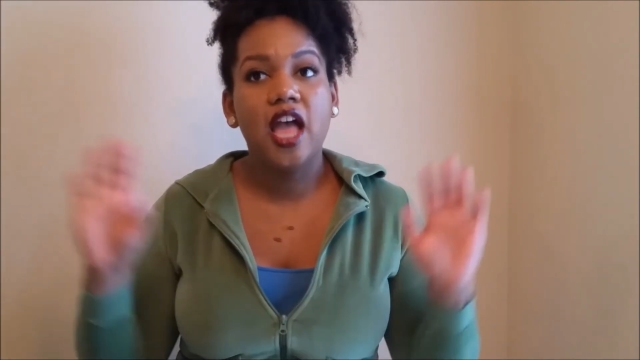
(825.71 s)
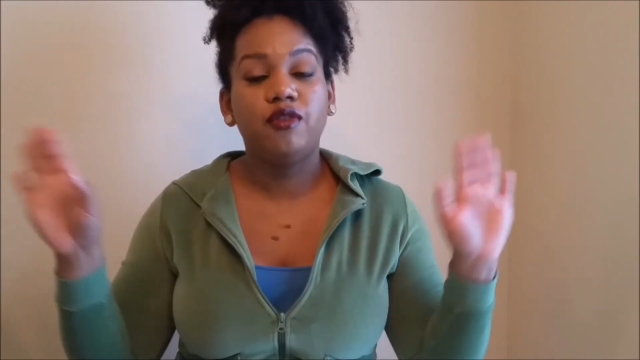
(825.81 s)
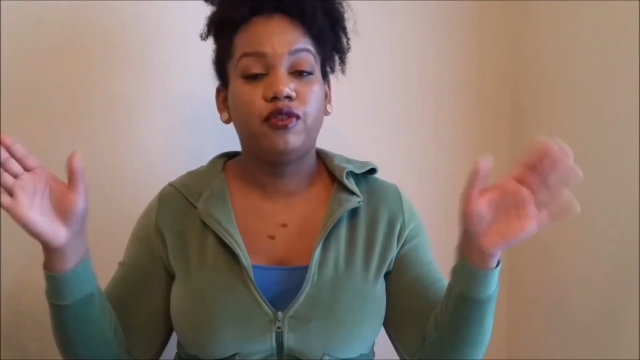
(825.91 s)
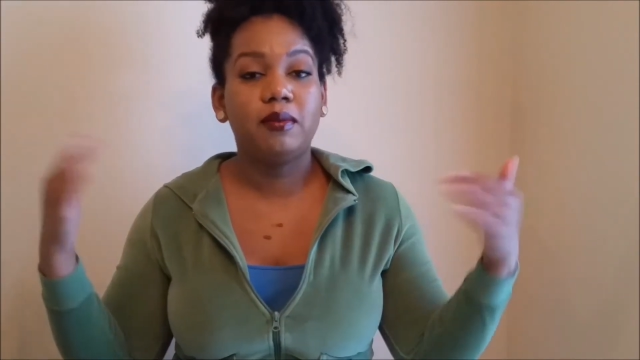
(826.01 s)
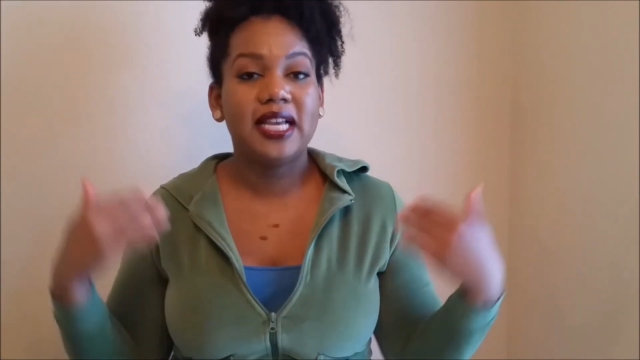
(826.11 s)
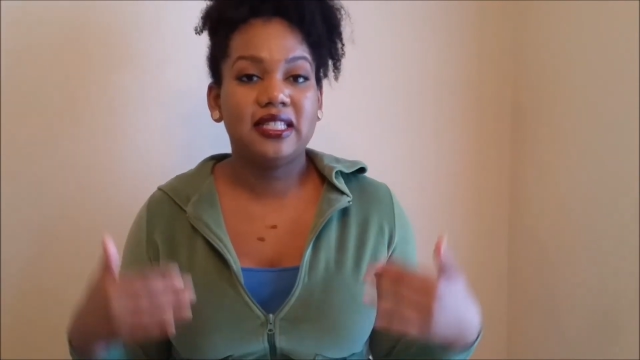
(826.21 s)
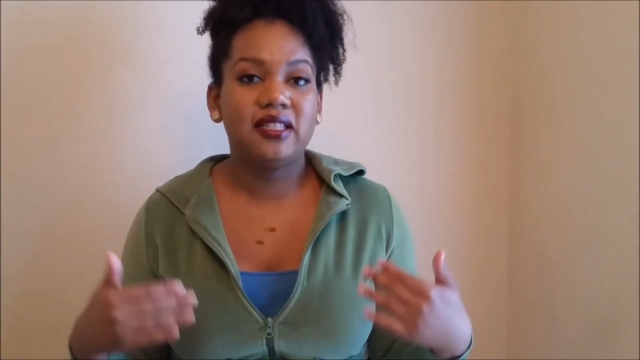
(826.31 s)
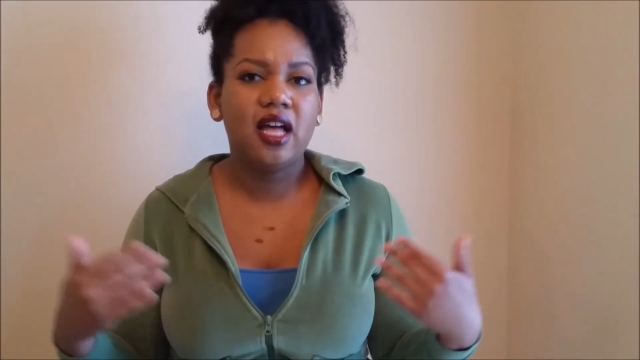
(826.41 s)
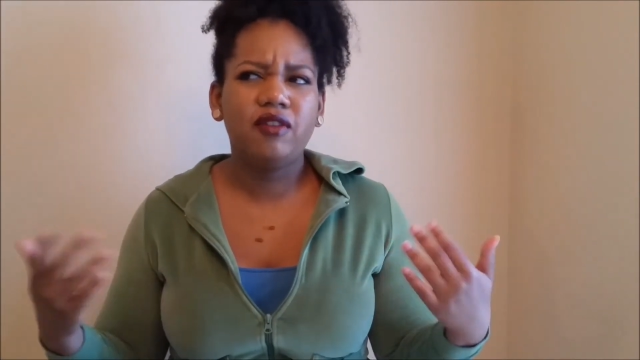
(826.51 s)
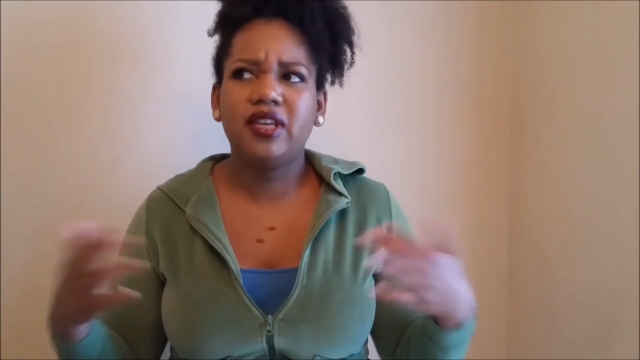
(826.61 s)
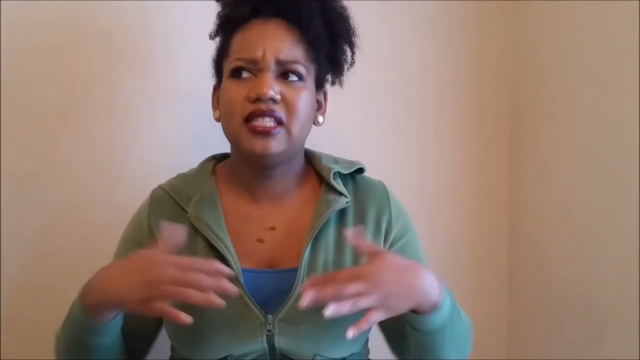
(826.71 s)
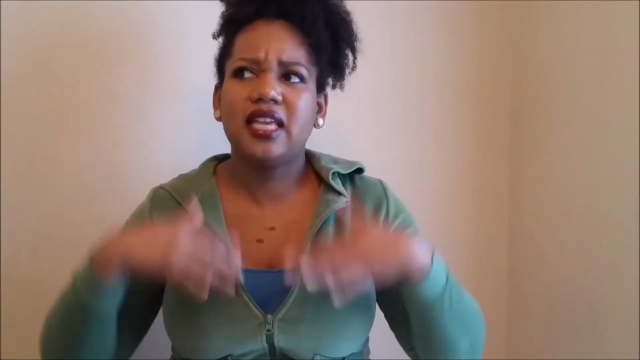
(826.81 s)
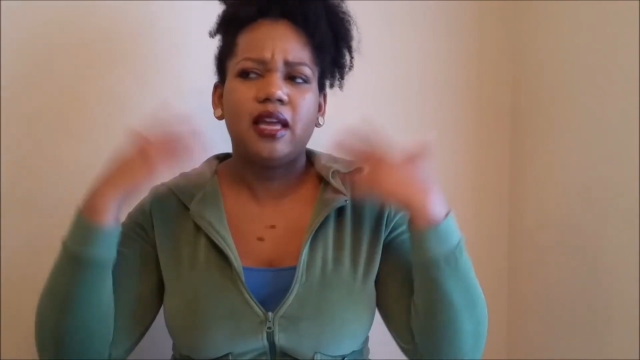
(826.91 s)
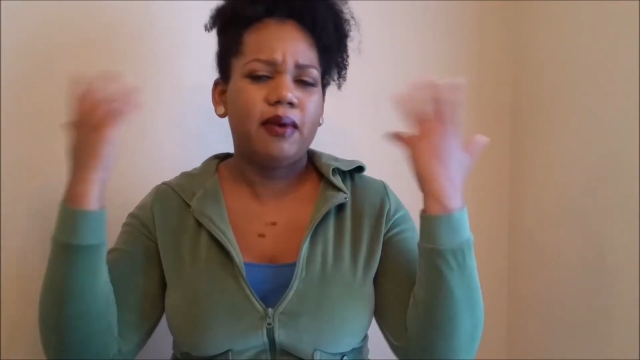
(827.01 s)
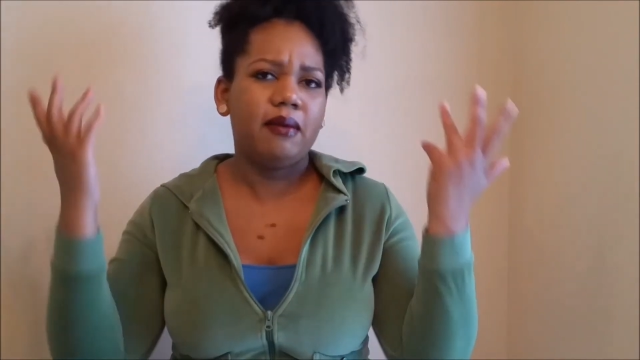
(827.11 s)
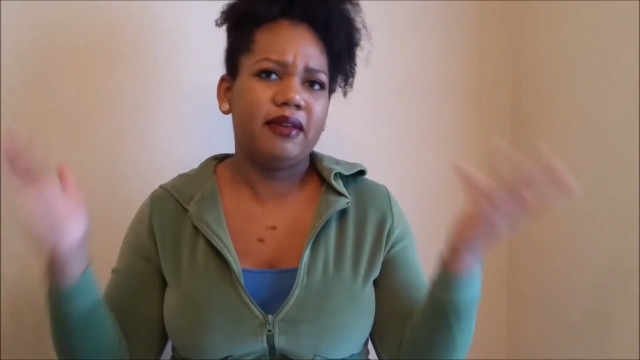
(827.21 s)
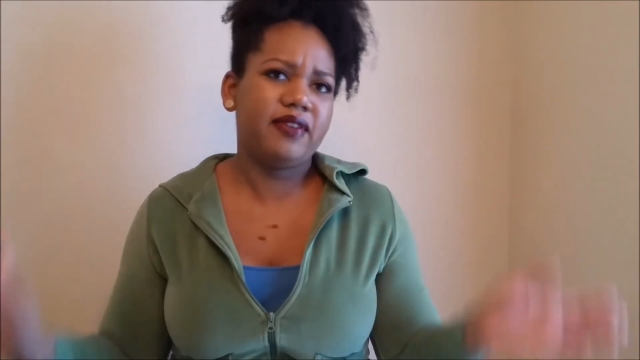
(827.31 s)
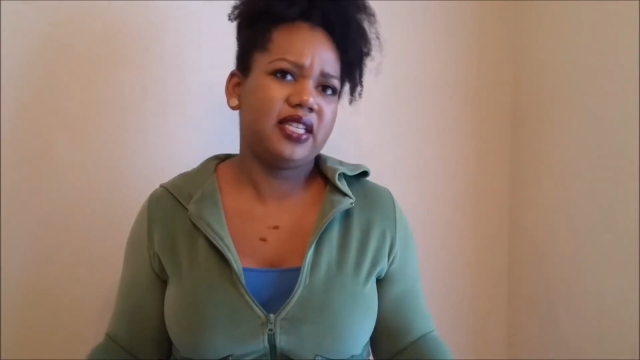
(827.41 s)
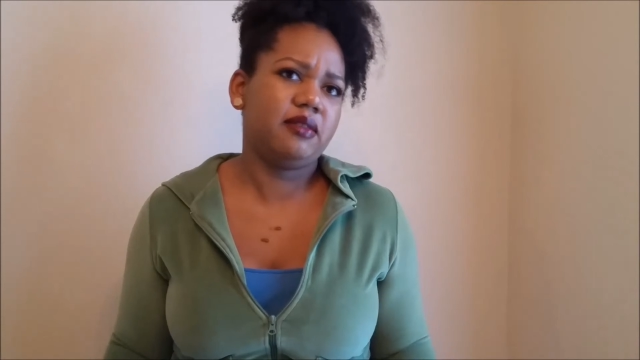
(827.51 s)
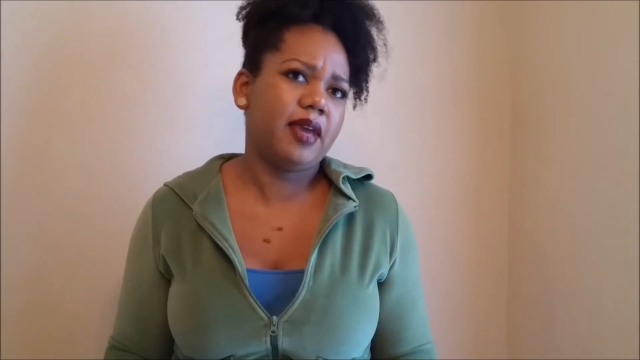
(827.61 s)
And for myself, it's like about my
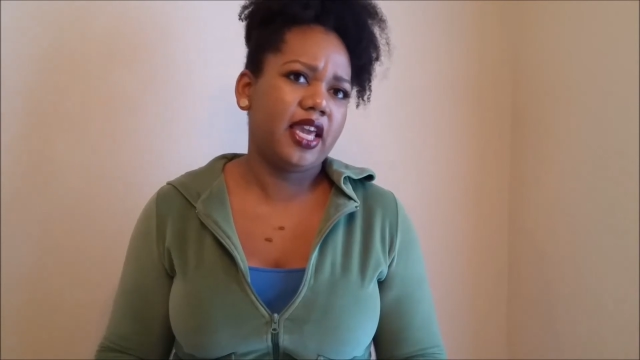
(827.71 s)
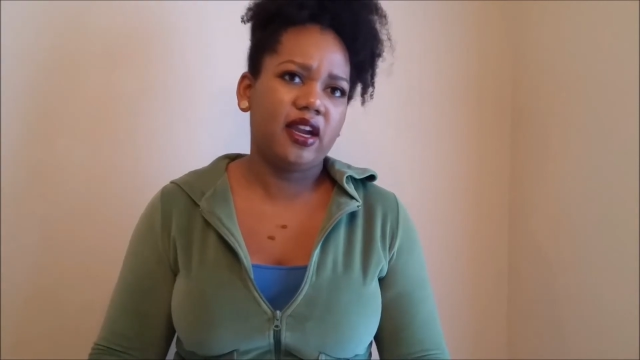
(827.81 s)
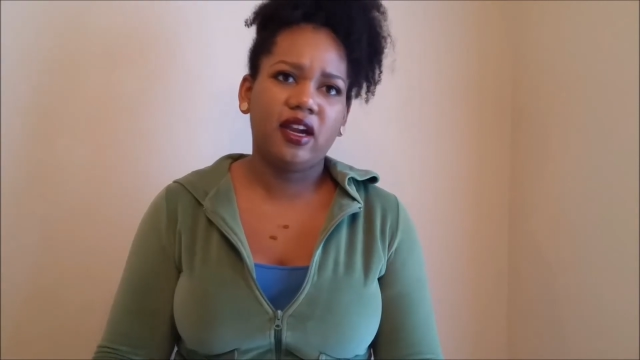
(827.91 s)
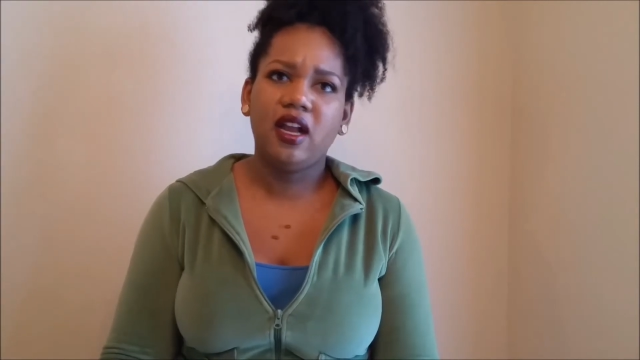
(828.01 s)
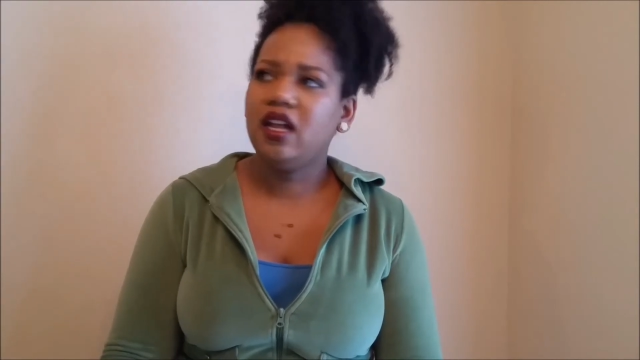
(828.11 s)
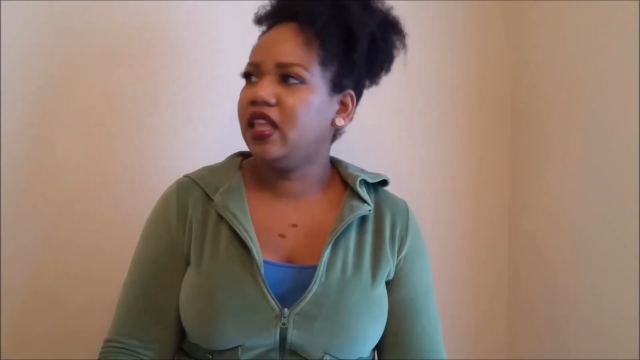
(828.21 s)
face and my hair.